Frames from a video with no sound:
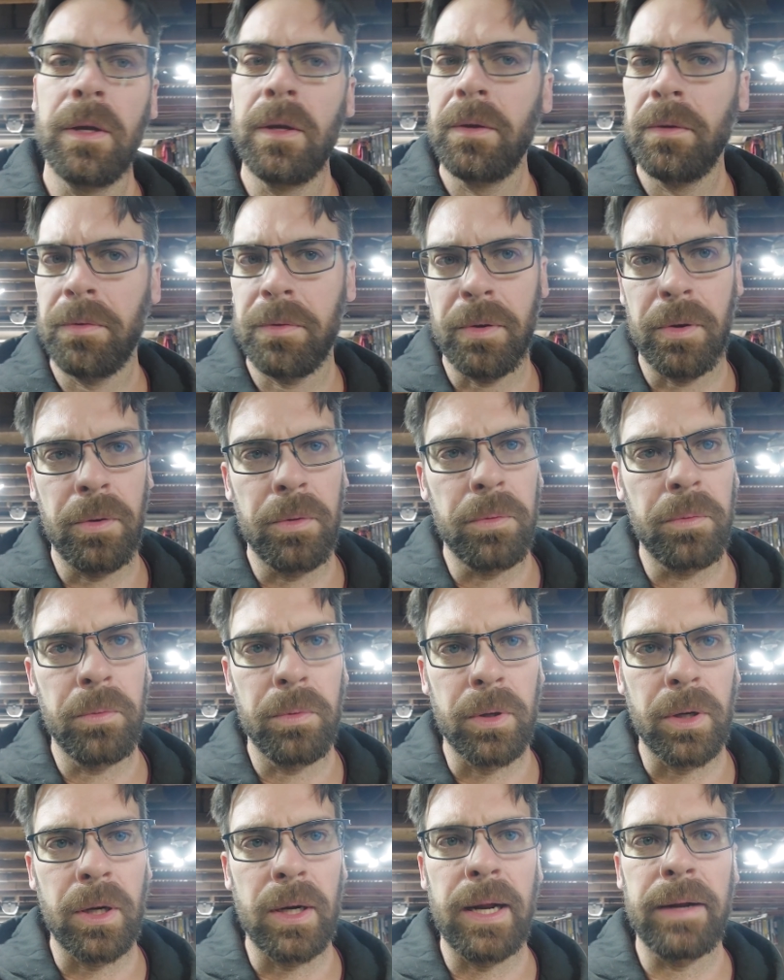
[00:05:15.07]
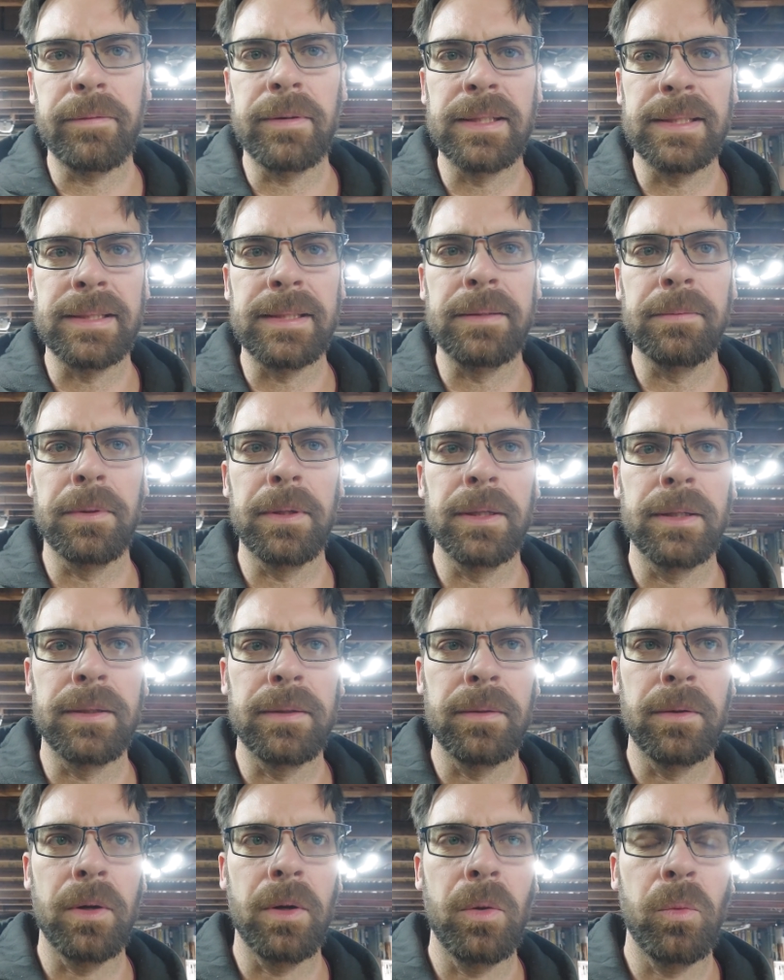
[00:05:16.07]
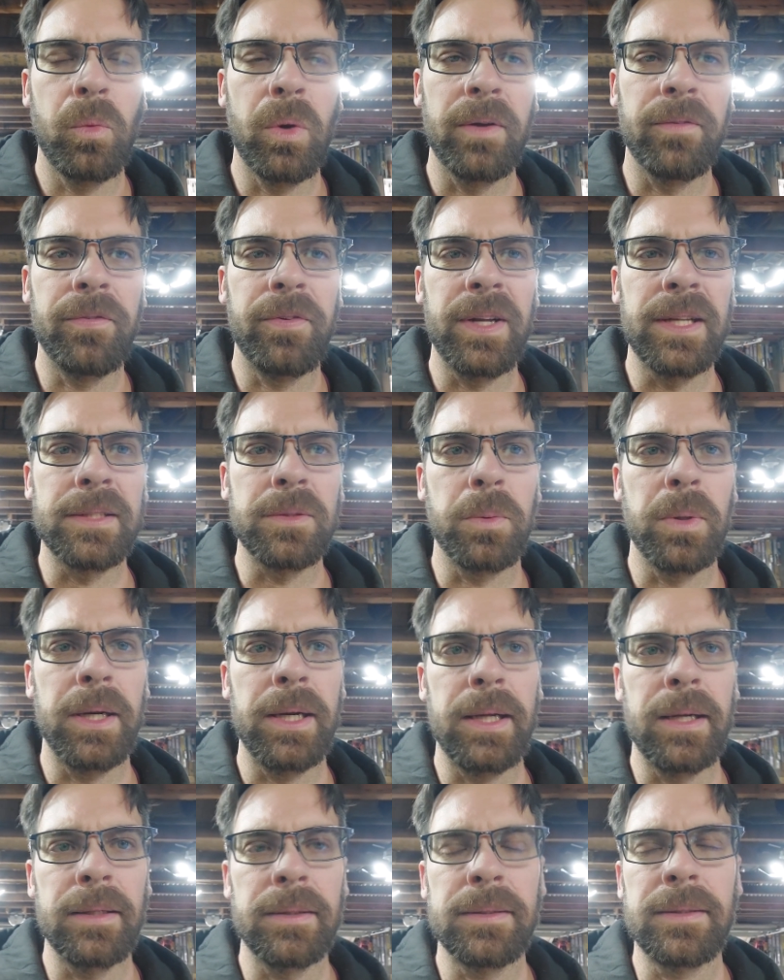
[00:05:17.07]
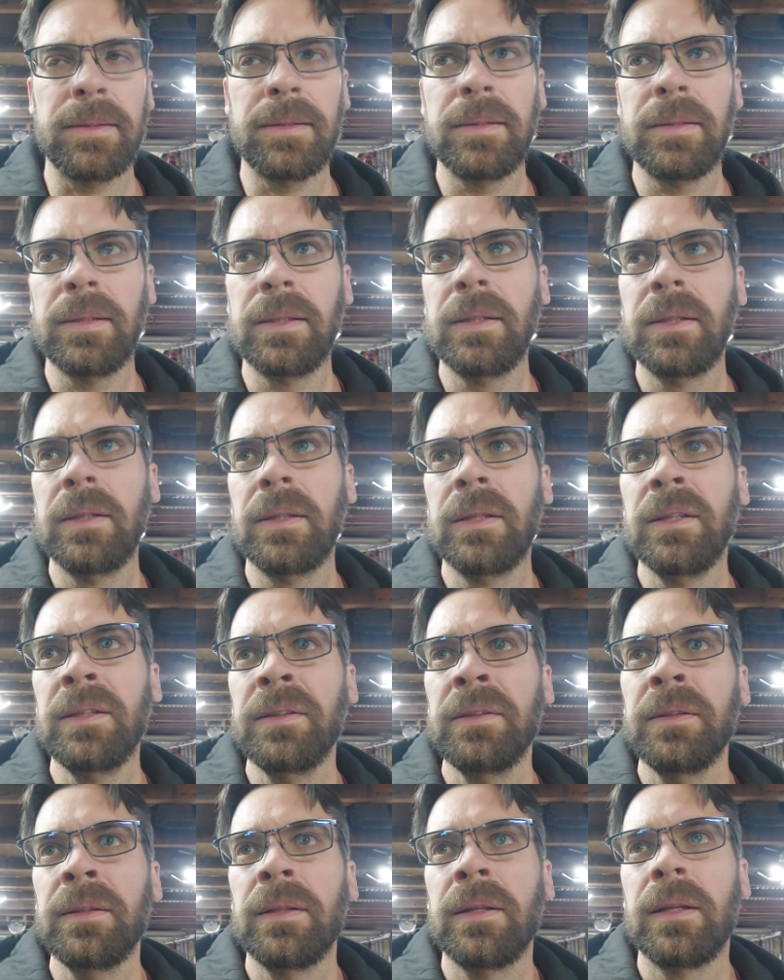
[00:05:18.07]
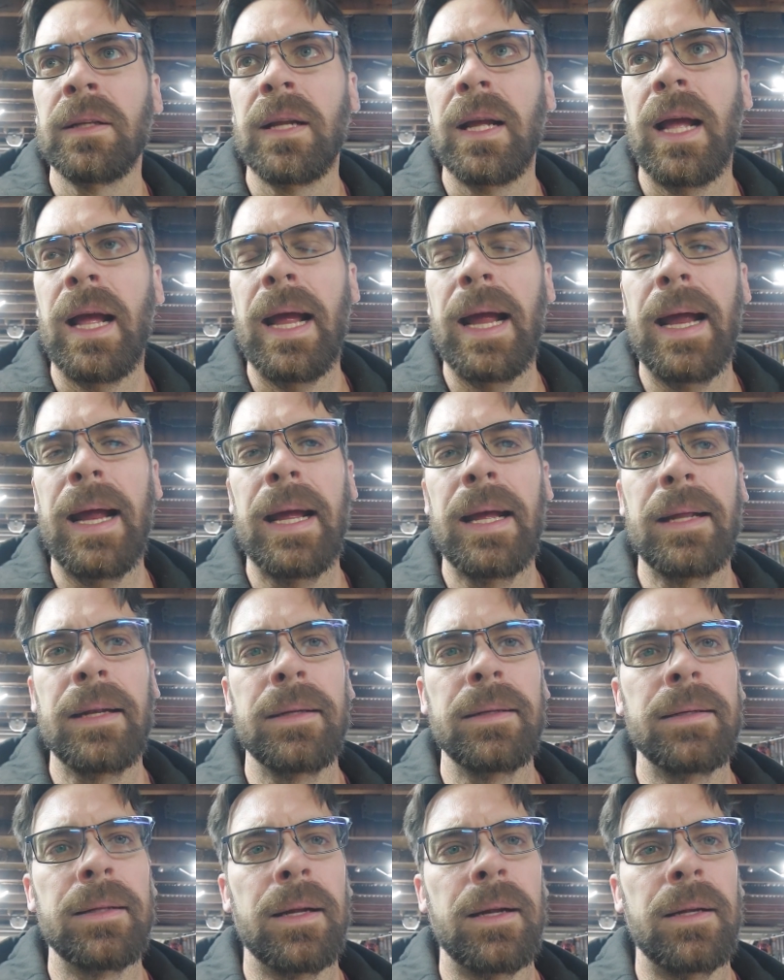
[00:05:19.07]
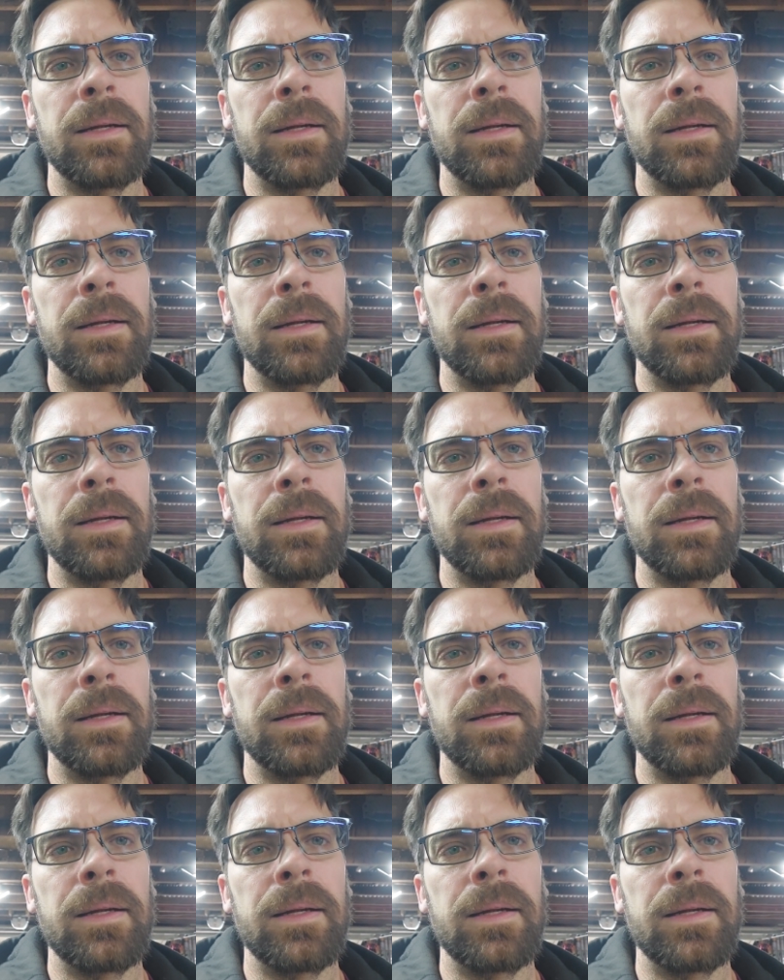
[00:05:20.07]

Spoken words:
So we're gonna have to see what fits, what hits, and